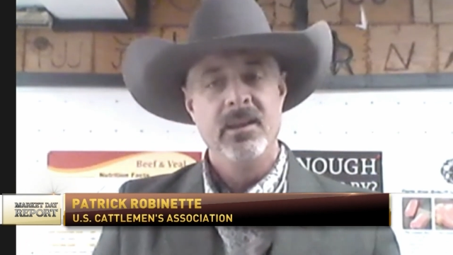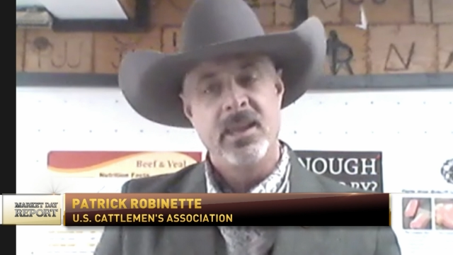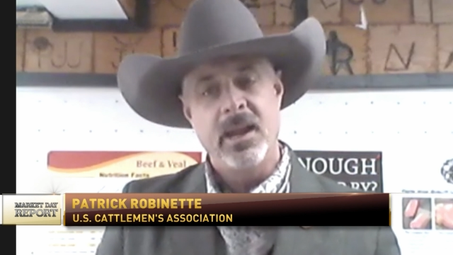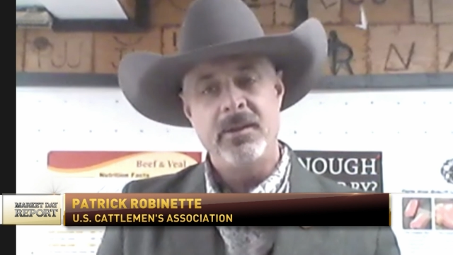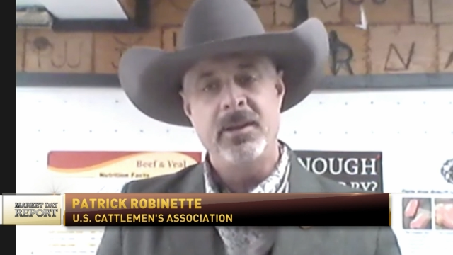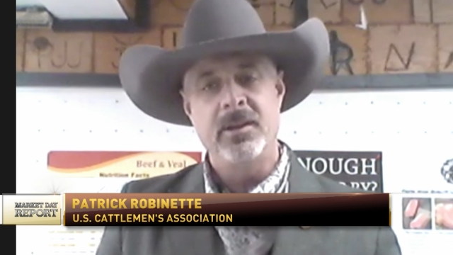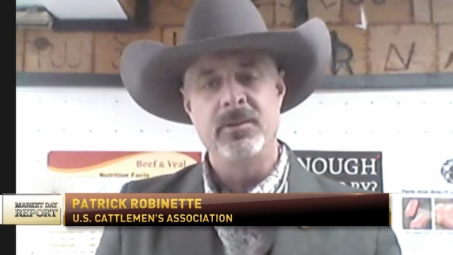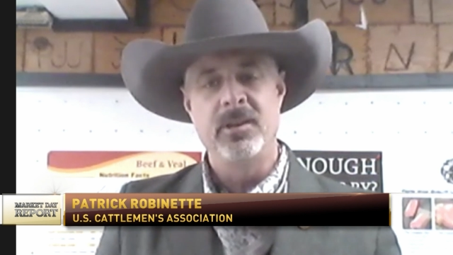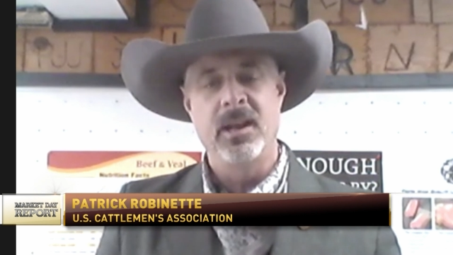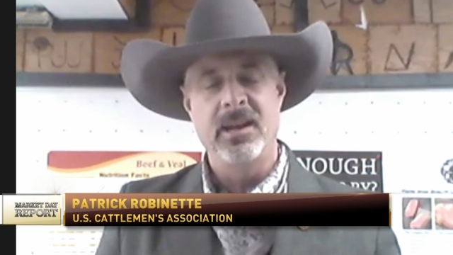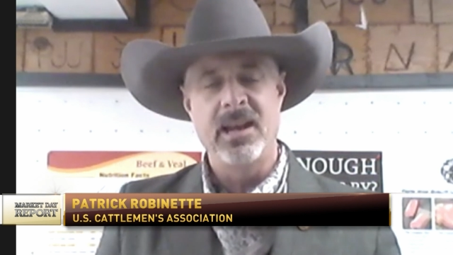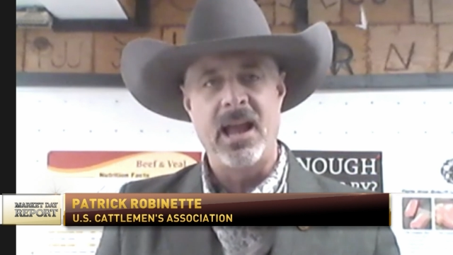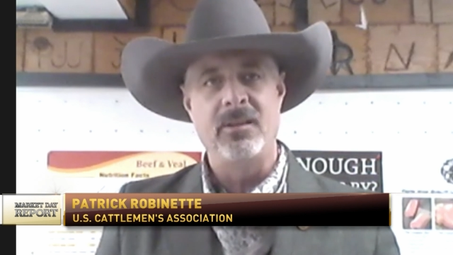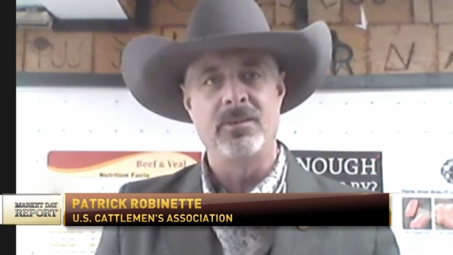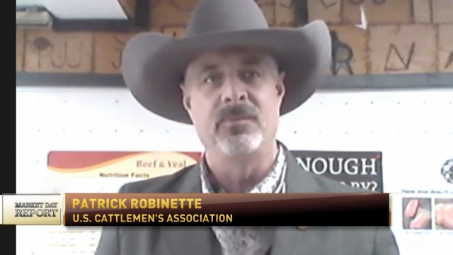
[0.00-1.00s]
They could
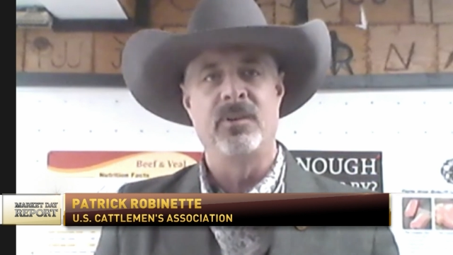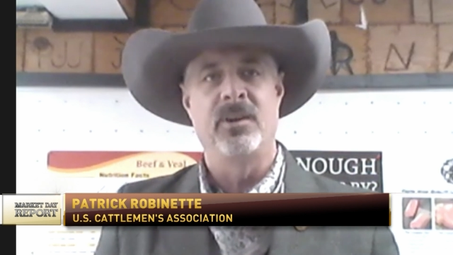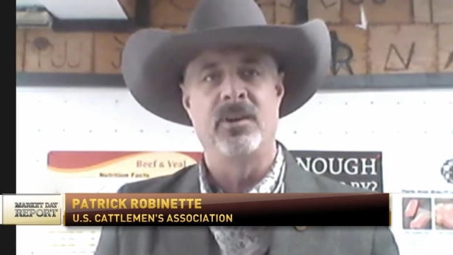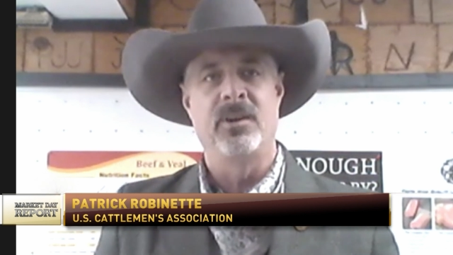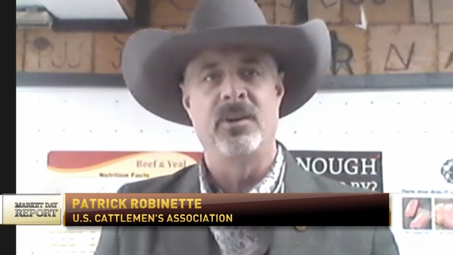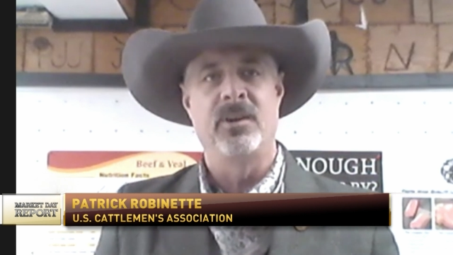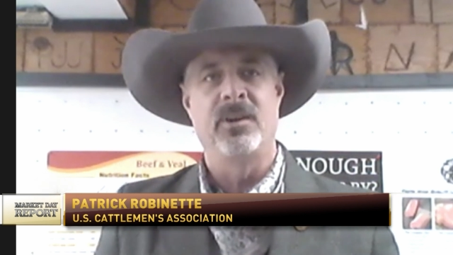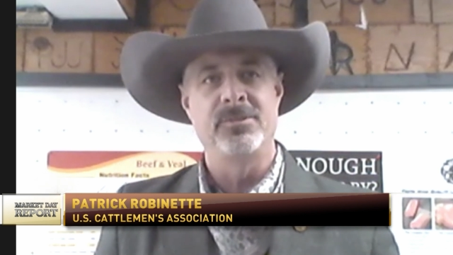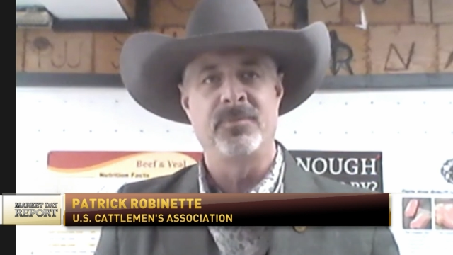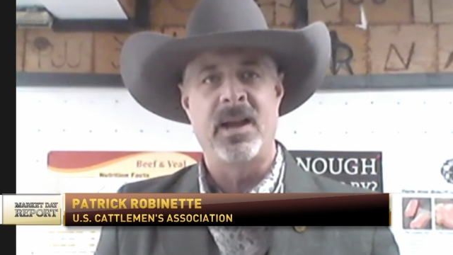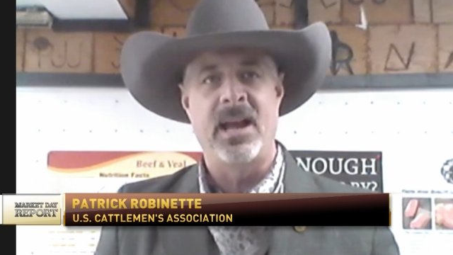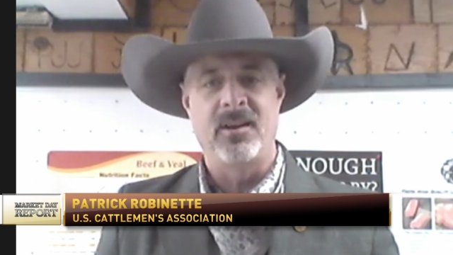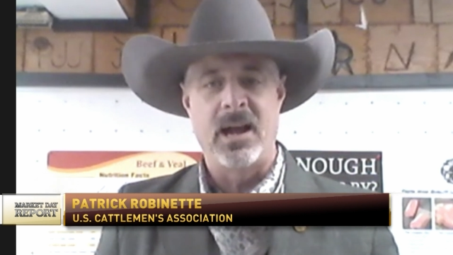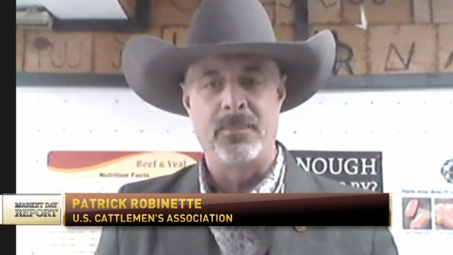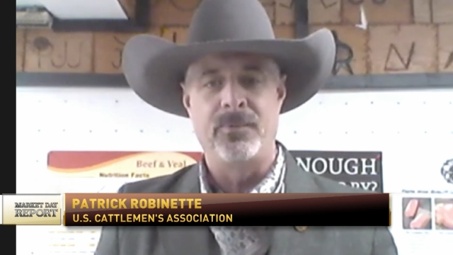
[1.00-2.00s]
now diversify their
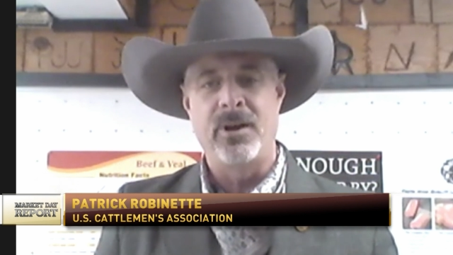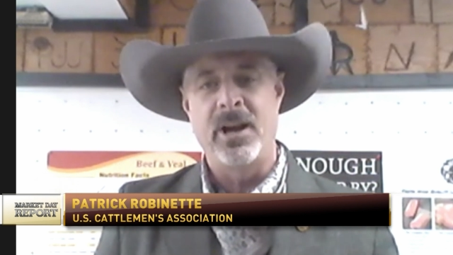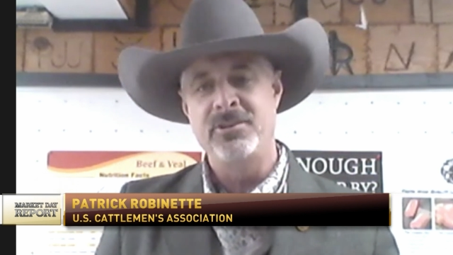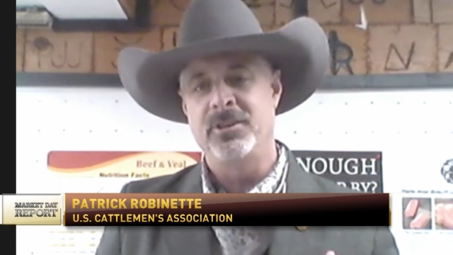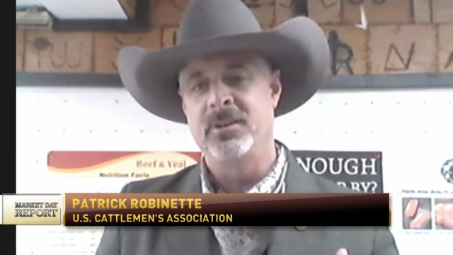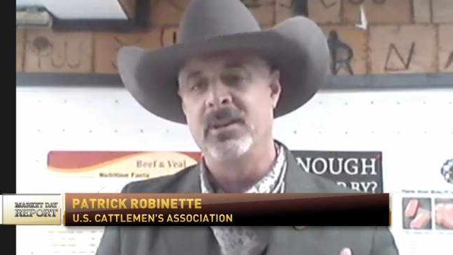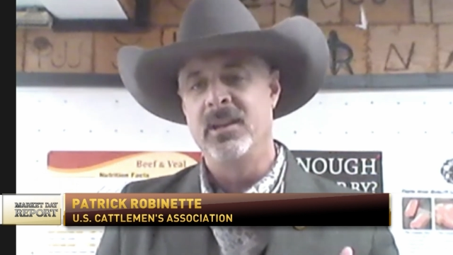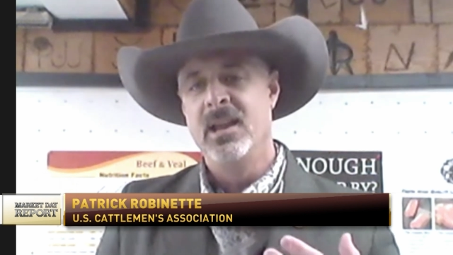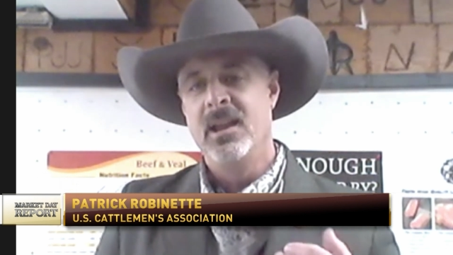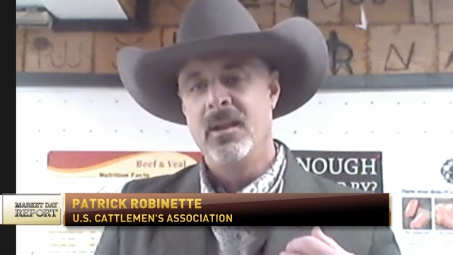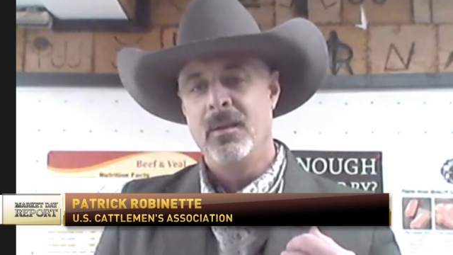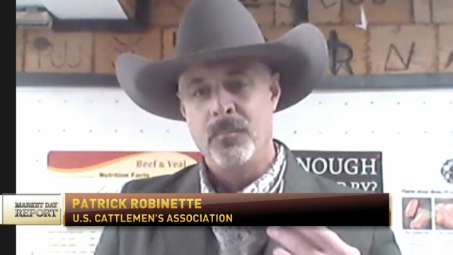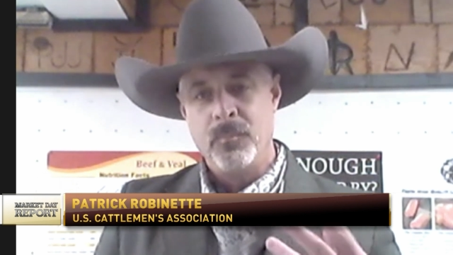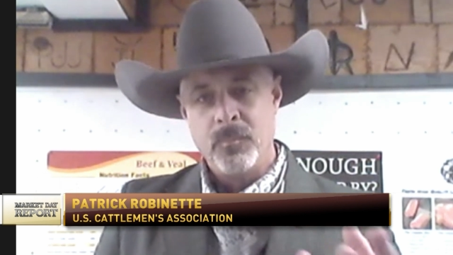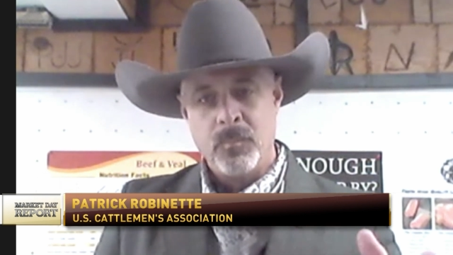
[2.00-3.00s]
operation,
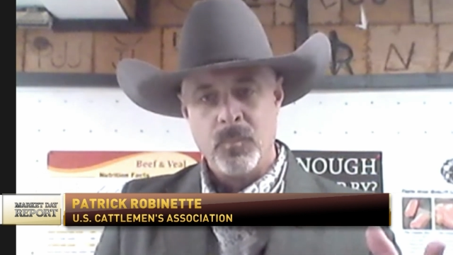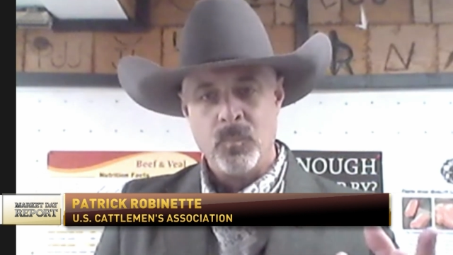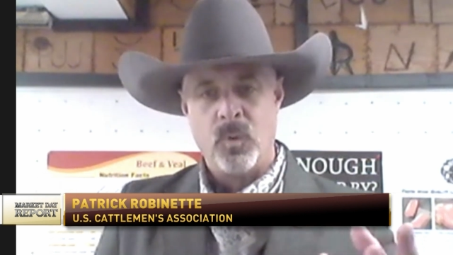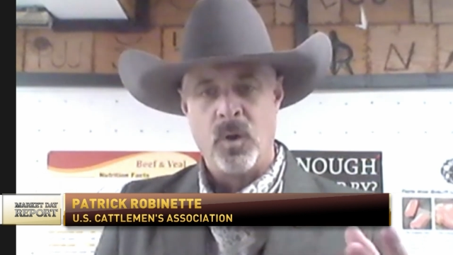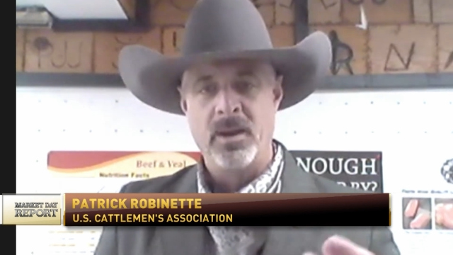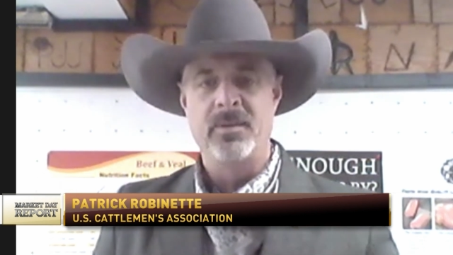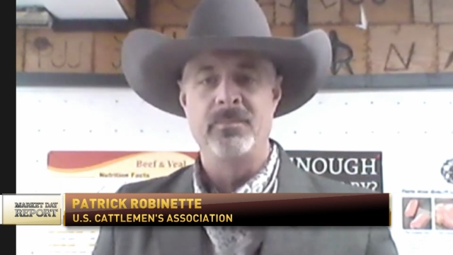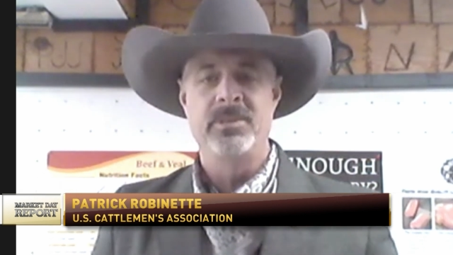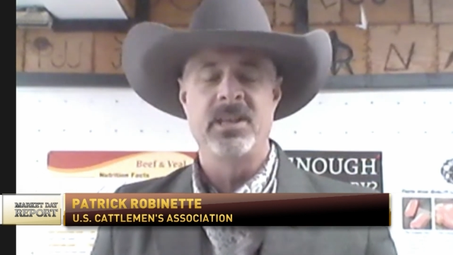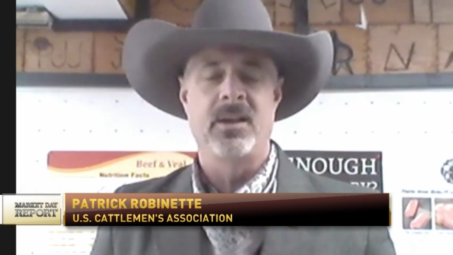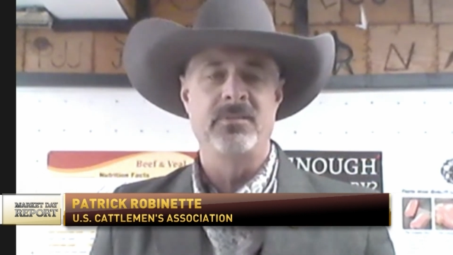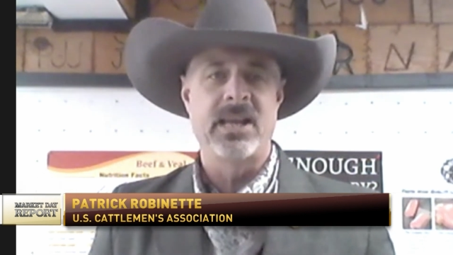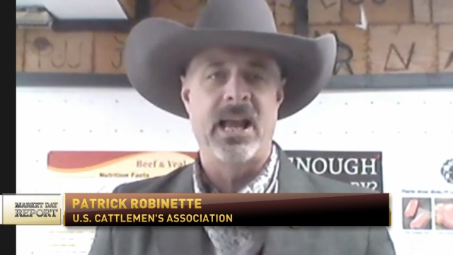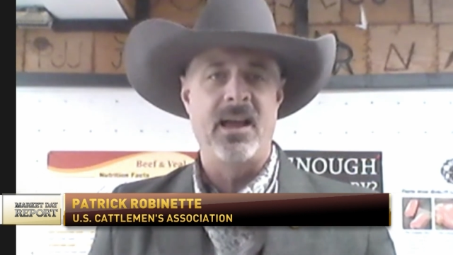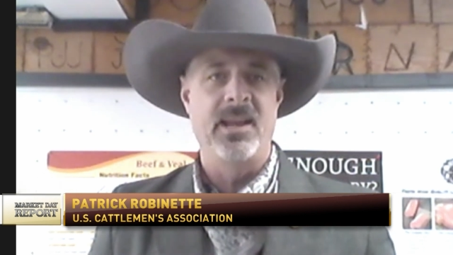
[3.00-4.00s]
run
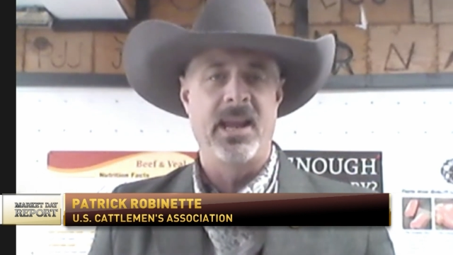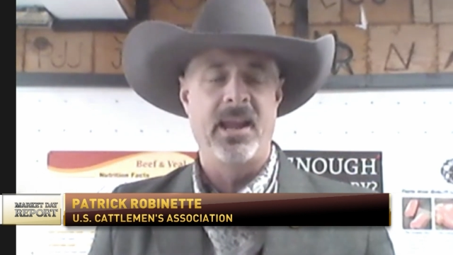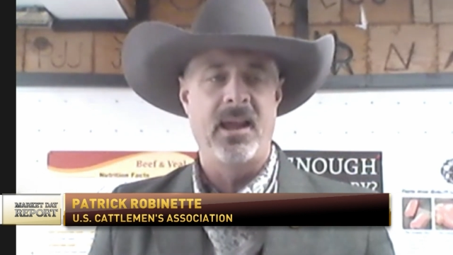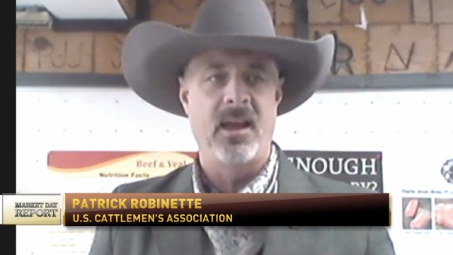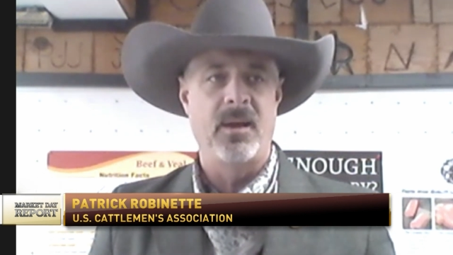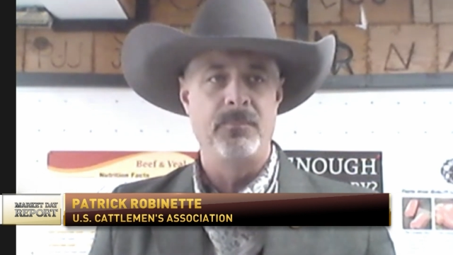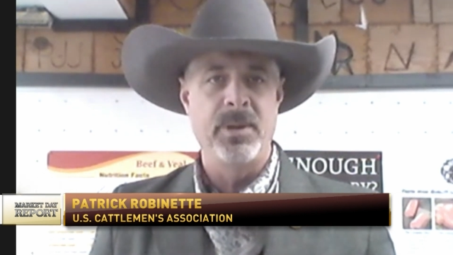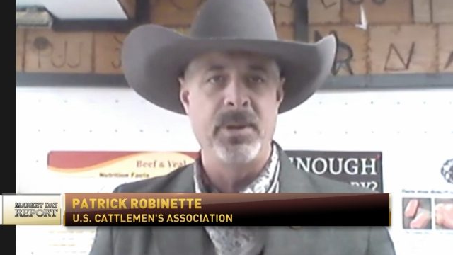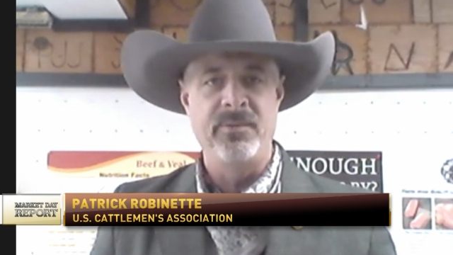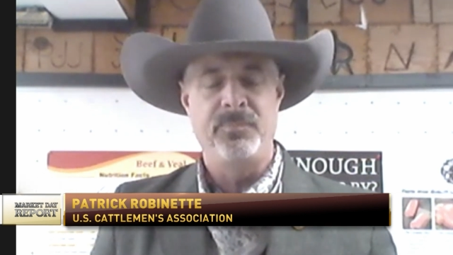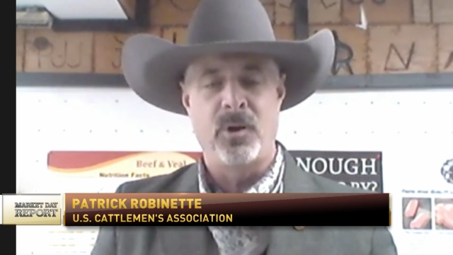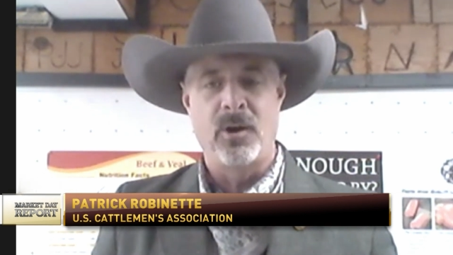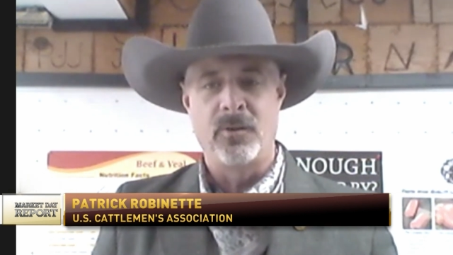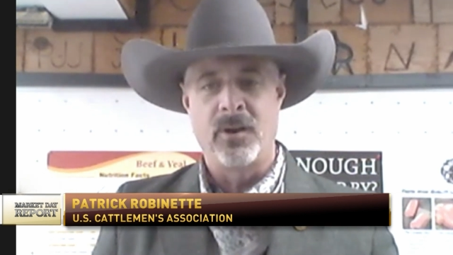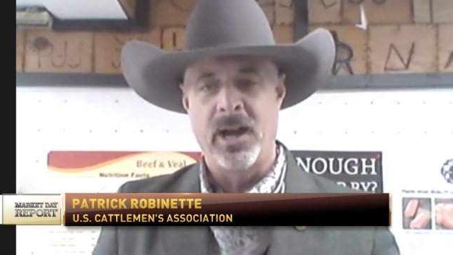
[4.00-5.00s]
themselves out a beef
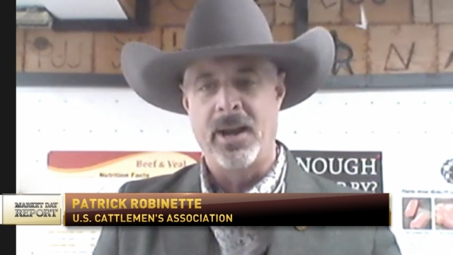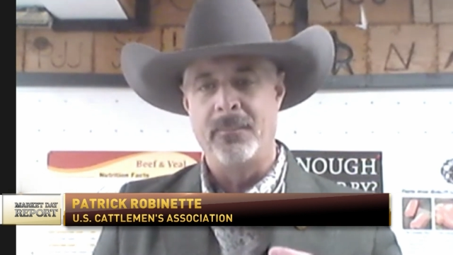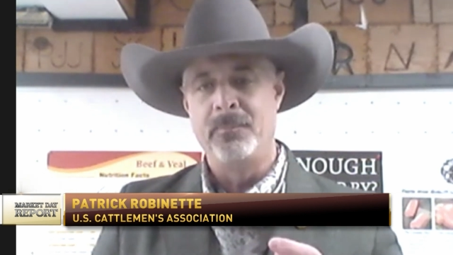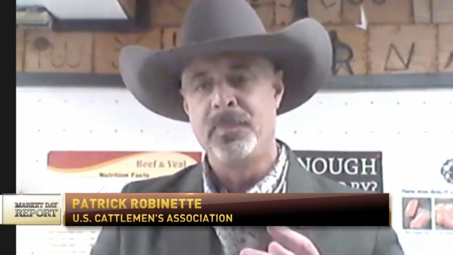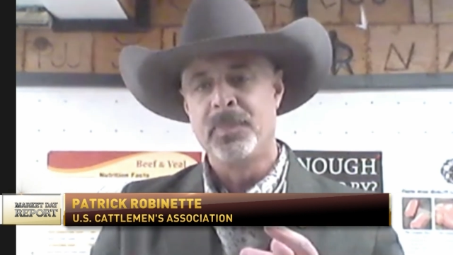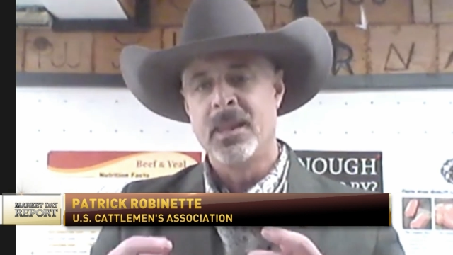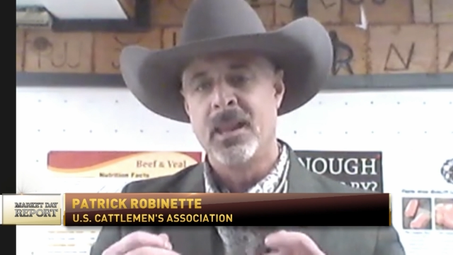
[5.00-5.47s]
program,